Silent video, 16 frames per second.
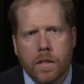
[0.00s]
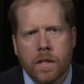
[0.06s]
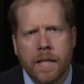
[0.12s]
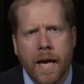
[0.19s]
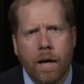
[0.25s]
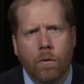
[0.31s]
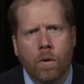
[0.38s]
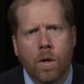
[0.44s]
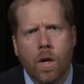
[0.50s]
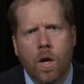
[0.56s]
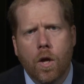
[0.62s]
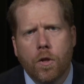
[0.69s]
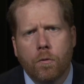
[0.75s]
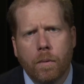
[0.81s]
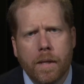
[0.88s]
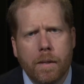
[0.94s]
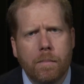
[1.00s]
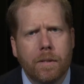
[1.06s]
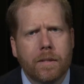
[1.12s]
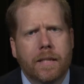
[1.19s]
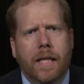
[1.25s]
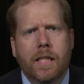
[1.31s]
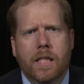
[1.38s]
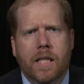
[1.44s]
Now, the
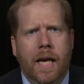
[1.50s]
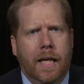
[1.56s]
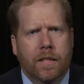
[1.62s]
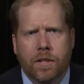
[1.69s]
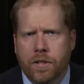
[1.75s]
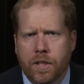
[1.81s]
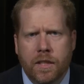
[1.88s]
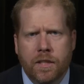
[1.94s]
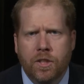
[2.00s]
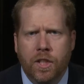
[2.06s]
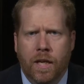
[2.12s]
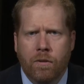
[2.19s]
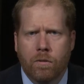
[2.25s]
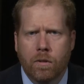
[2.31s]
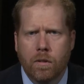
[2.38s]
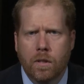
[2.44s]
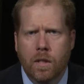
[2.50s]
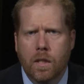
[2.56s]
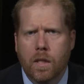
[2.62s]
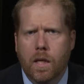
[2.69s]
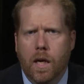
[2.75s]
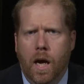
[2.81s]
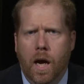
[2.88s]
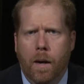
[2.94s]
Rehabilitation Act, just in general,
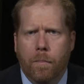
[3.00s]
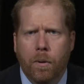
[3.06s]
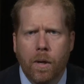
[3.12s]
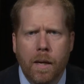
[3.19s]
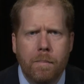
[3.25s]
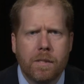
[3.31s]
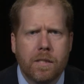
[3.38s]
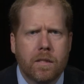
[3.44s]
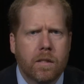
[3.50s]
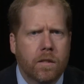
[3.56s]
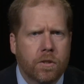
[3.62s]
prohibits the